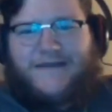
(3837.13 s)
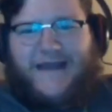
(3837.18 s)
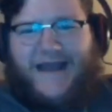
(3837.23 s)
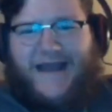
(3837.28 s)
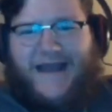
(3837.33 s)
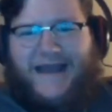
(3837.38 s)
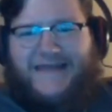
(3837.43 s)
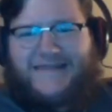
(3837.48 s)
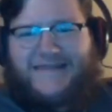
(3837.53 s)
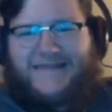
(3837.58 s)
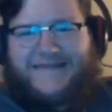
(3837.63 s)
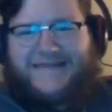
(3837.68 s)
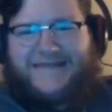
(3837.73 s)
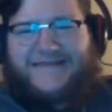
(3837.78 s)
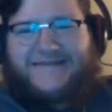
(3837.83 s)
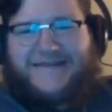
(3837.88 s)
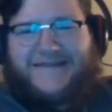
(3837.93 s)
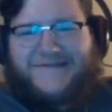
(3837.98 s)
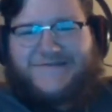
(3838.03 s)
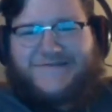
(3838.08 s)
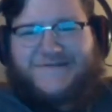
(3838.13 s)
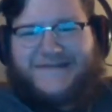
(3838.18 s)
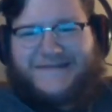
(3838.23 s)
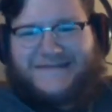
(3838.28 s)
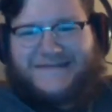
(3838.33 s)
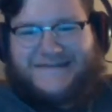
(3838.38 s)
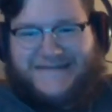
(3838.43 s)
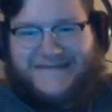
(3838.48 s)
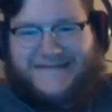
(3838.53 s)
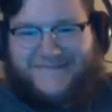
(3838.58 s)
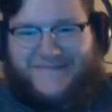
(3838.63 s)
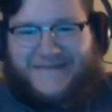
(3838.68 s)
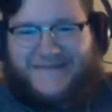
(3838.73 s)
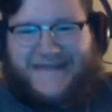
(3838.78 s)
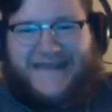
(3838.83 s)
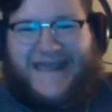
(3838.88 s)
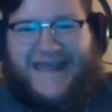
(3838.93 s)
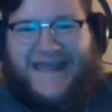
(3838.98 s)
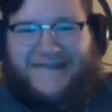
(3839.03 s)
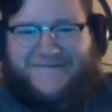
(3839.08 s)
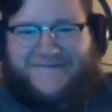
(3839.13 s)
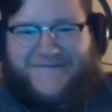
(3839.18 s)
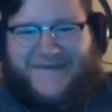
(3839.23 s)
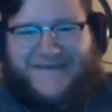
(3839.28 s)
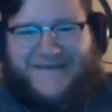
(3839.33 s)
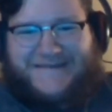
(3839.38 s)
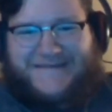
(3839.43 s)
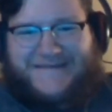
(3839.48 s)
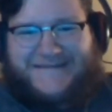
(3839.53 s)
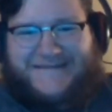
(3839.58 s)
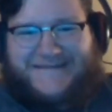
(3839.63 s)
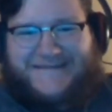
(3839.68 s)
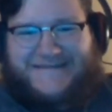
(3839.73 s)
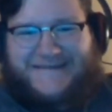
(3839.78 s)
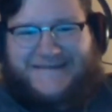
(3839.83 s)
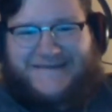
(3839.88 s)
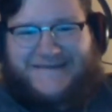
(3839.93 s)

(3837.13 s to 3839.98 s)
I think that Deltra is deeply envious of